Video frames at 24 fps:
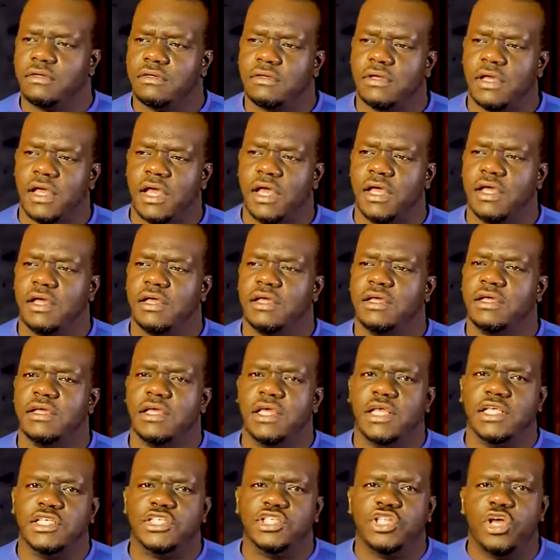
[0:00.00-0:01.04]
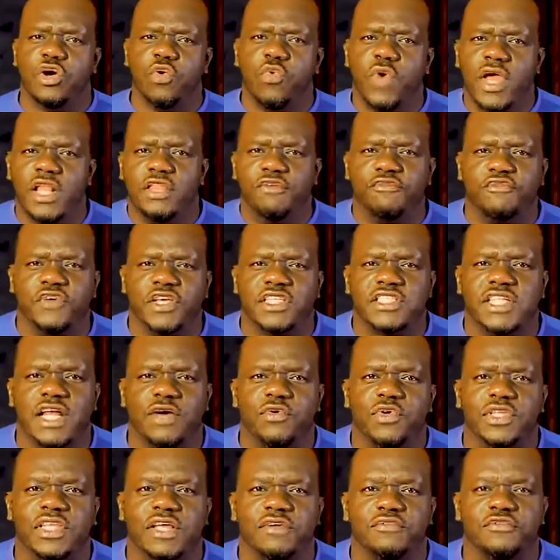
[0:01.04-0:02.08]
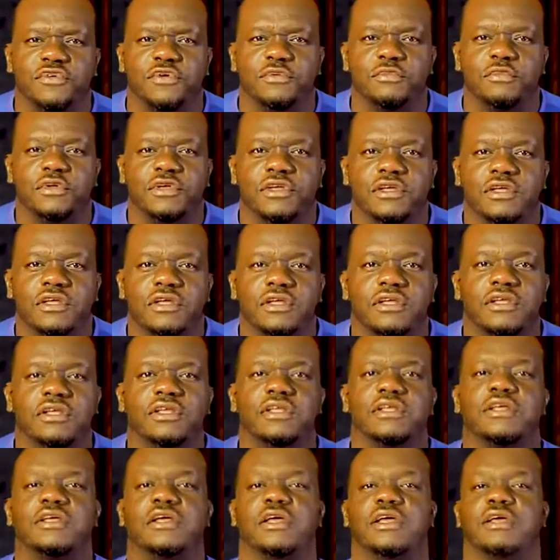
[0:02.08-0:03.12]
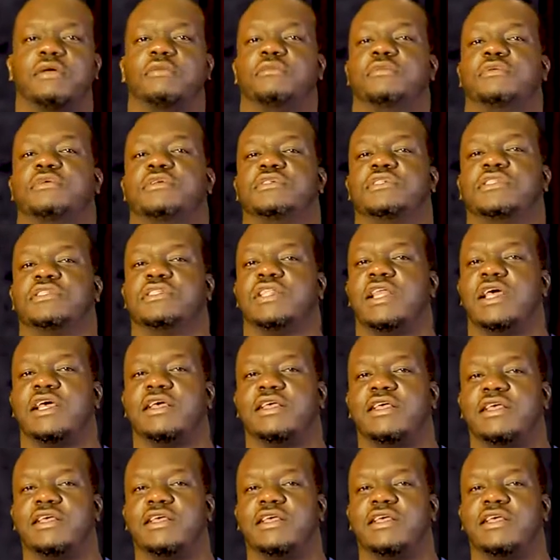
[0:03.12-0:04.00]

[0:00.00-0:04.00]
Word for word: uh Is it not where you fetch that water from? Ross, like,